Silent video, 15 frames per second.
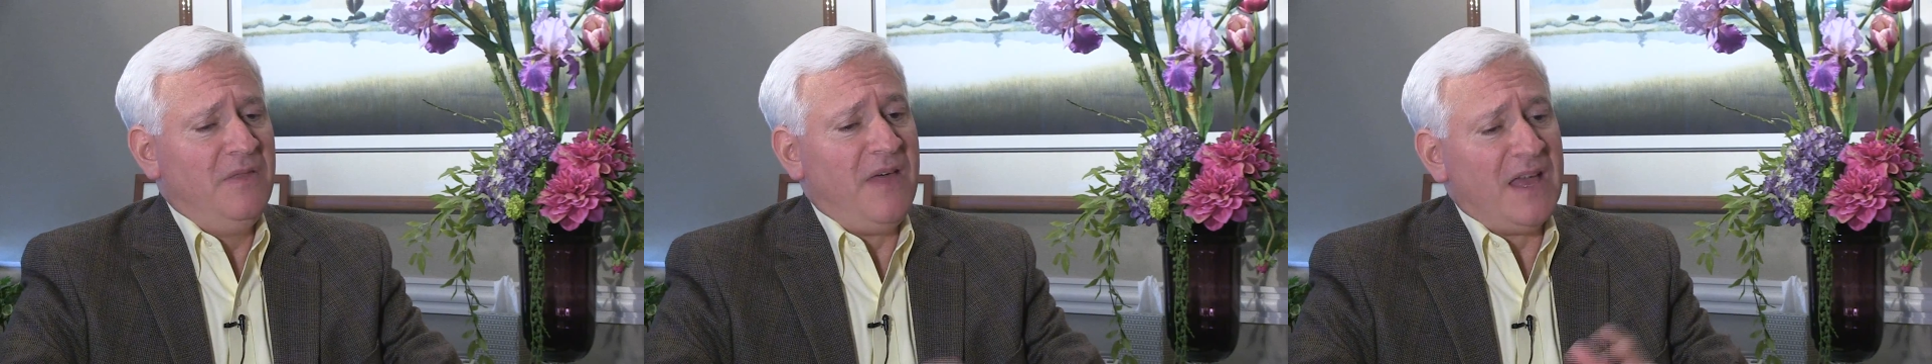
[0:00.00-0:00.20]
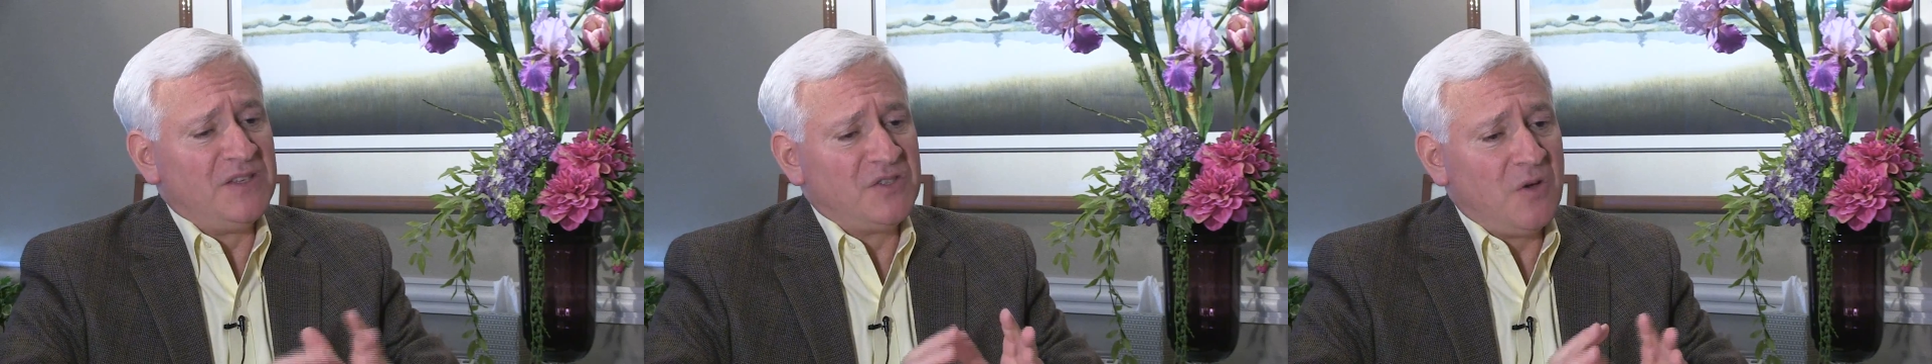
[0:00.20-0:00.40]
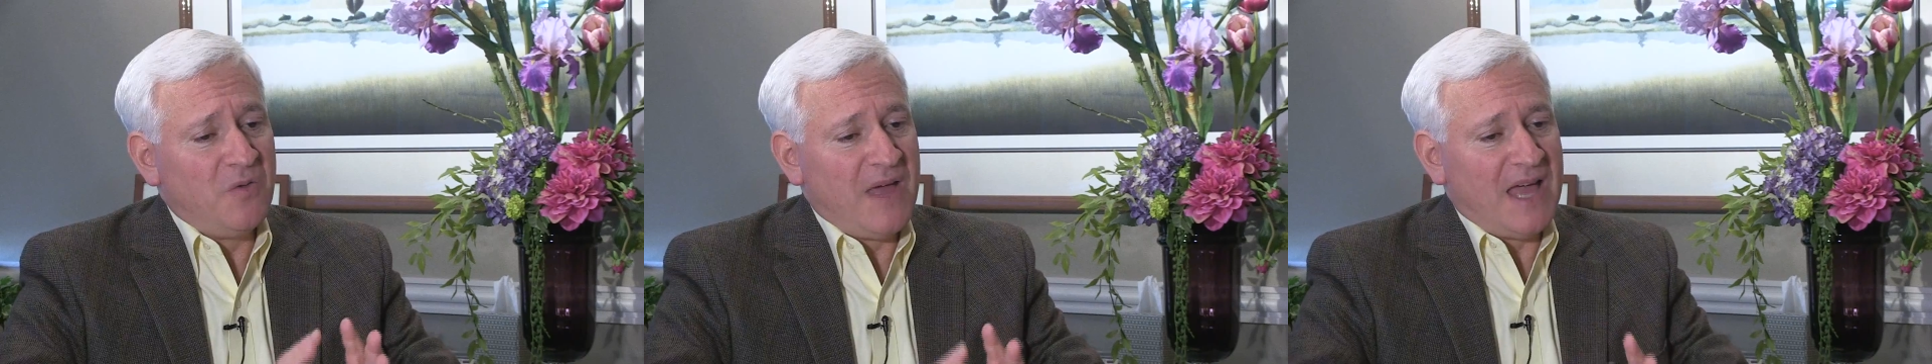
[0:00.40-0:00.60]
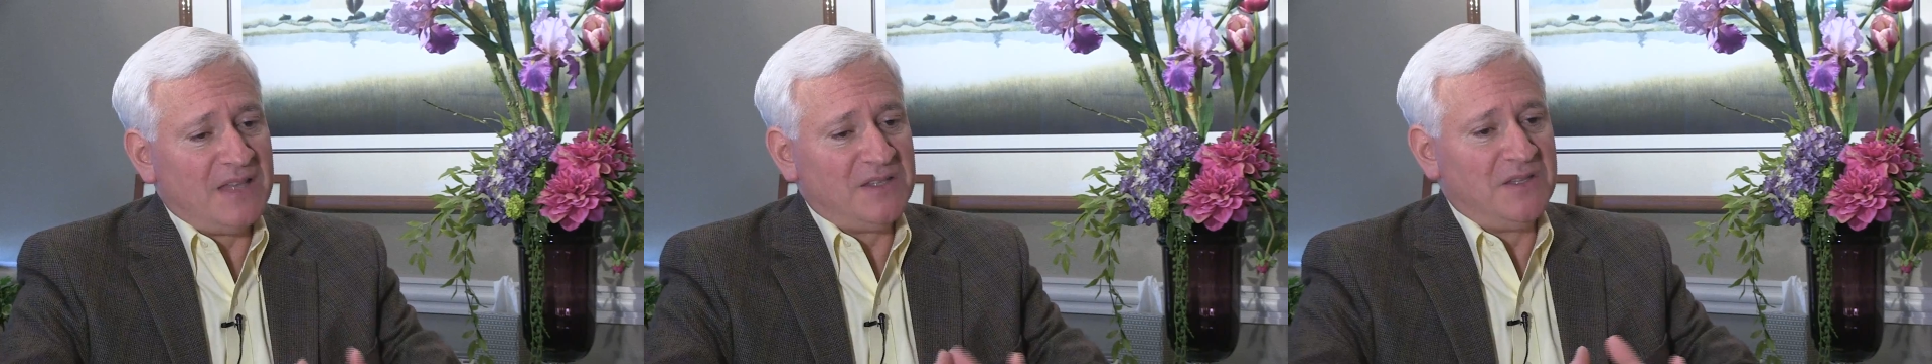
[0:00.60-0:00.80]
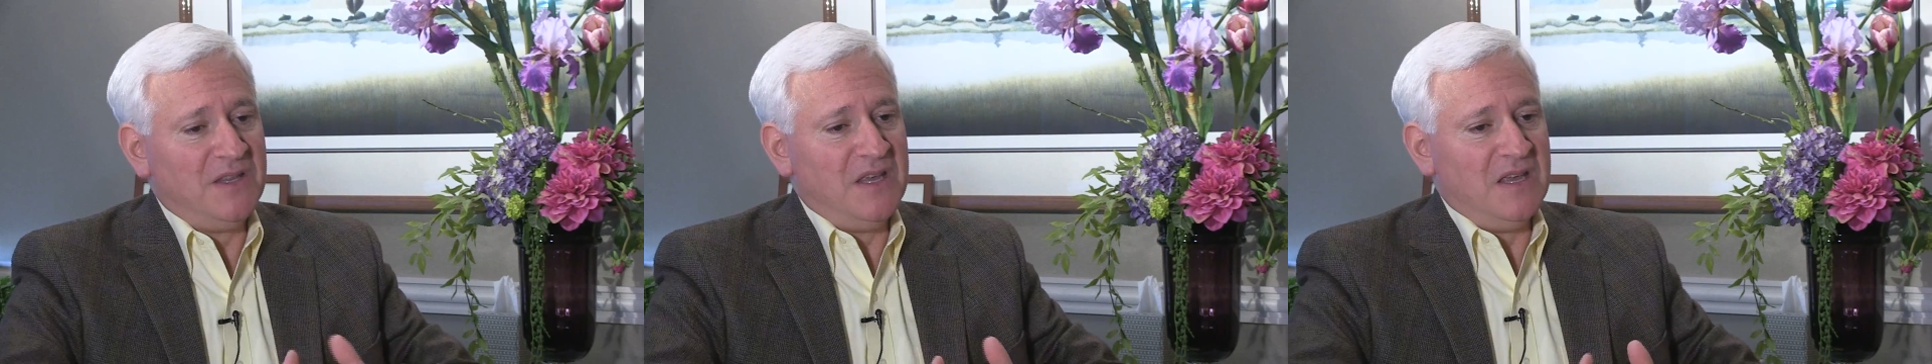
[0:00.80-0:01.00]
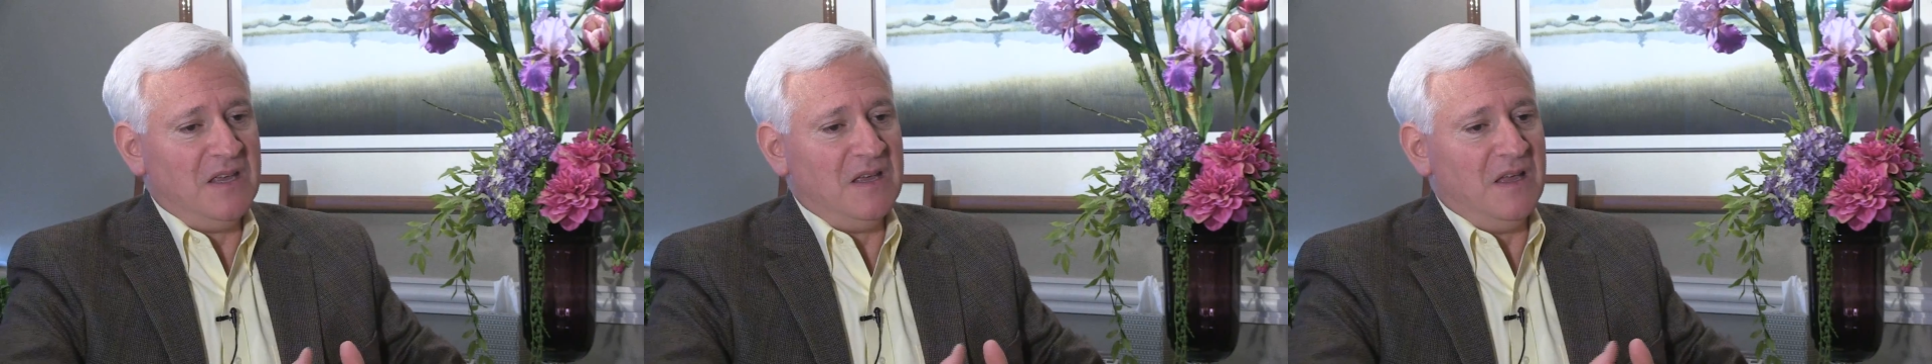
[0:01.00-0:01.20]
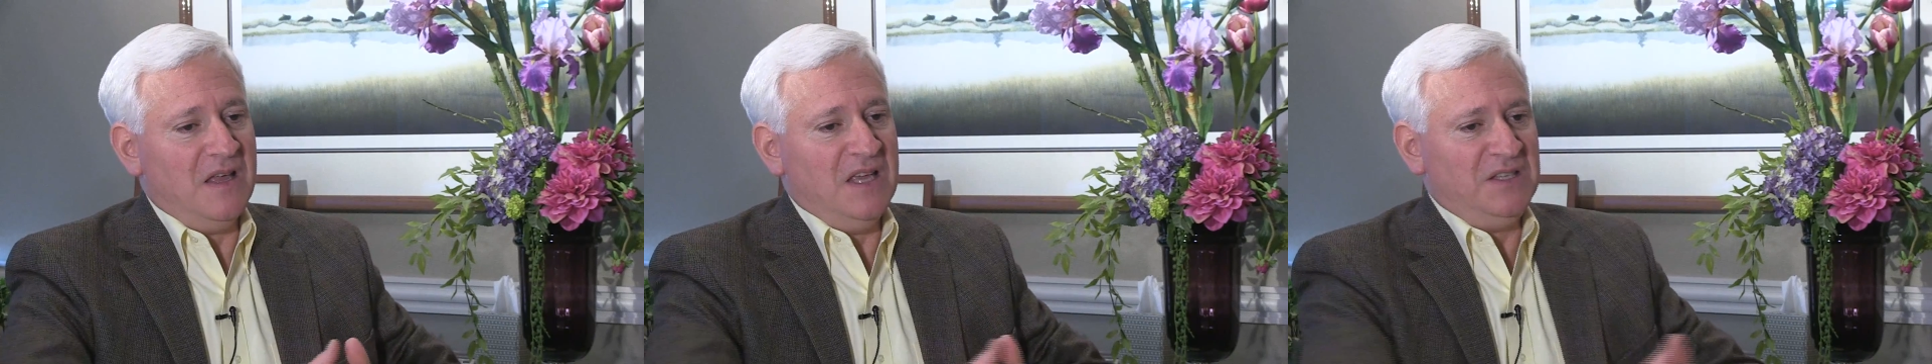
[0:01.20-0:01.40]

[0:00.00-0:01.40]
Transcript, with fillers: That, so that's the